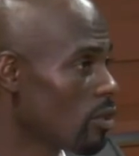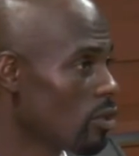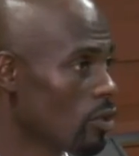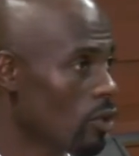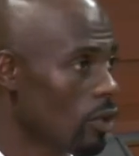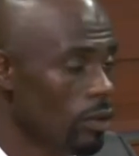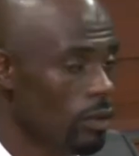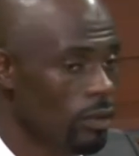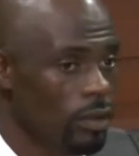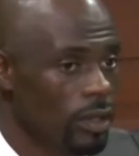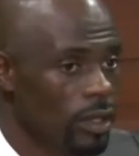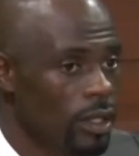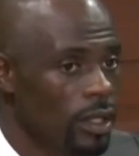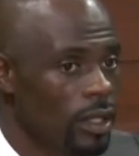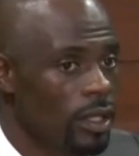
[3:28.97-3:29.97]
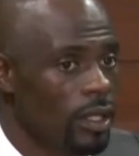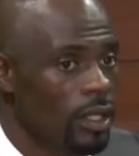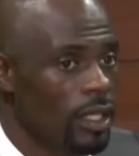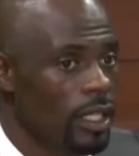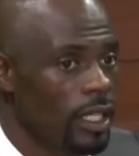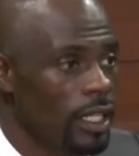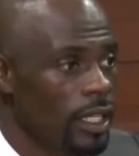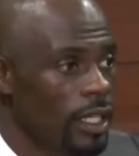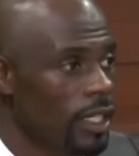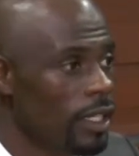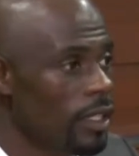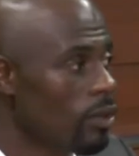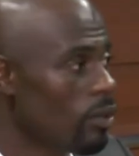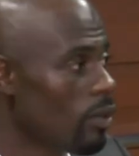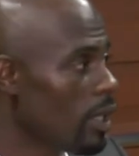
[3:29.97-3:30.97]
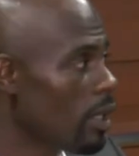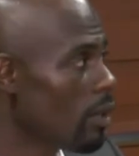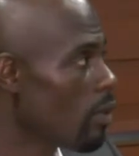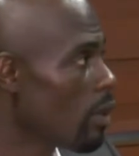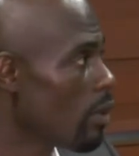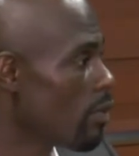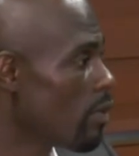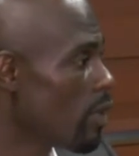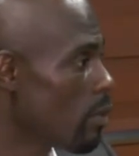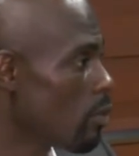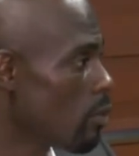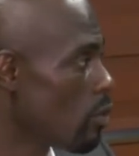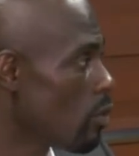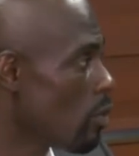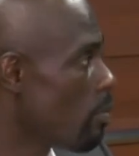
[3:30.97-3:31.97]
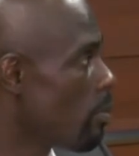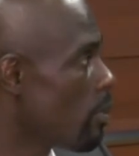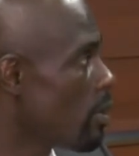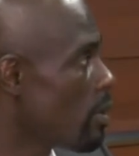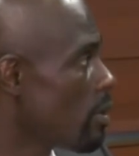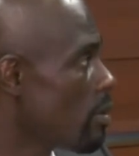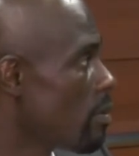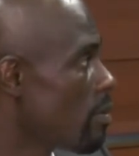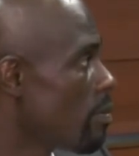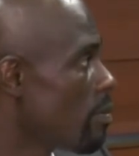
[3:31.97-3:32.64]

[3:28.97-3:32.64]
So either way, one of them will drop points.